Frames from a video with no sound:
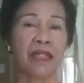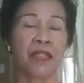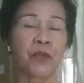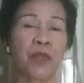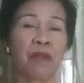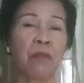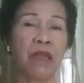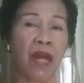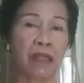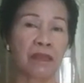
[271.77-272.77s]
it will
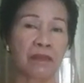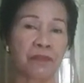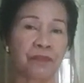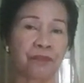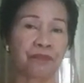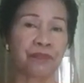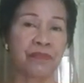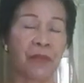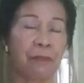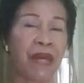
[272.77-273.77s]
block
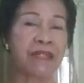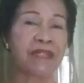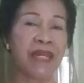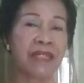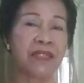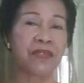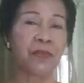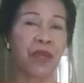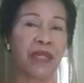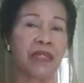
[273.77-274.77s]
the
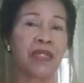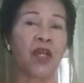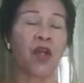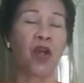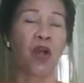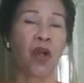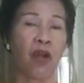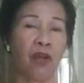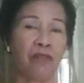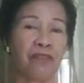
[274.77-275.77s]
passageway
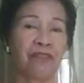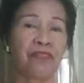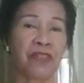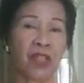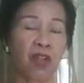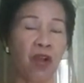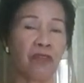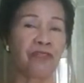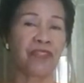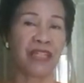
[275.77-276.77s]
of the
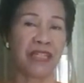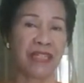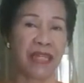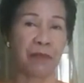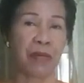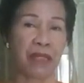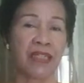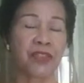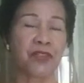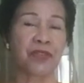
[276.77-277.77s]
coffee enema
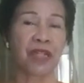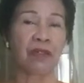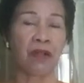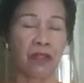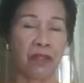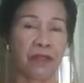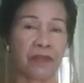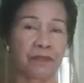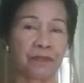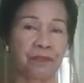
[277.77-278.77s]
into the colon.
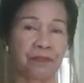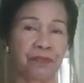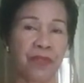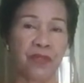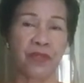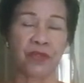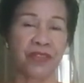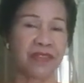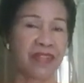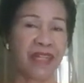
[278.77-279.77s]

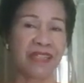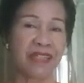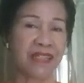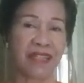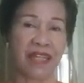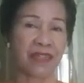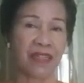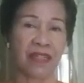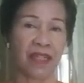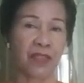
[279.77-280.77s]
So that is
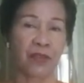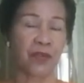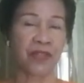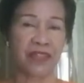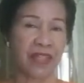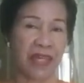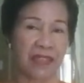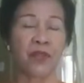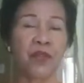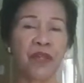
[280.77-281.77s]
not a good thing.
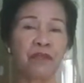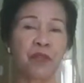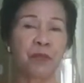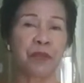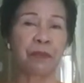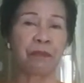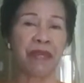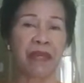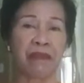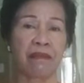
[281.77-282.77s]
You have to
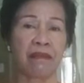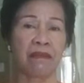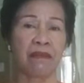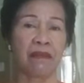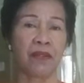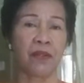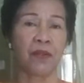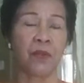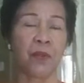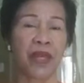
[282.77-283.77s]
prepare
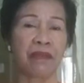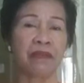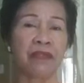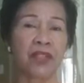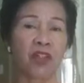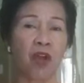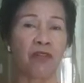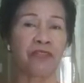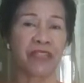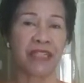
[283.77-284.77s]
where the
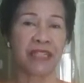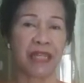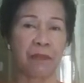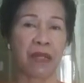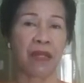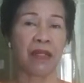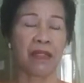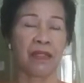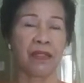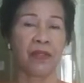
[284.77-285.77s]
coffee enema
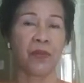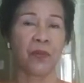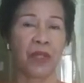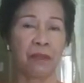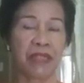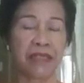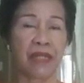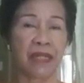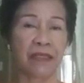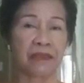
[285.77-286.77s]
will be
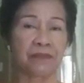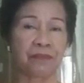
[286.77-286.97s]
done.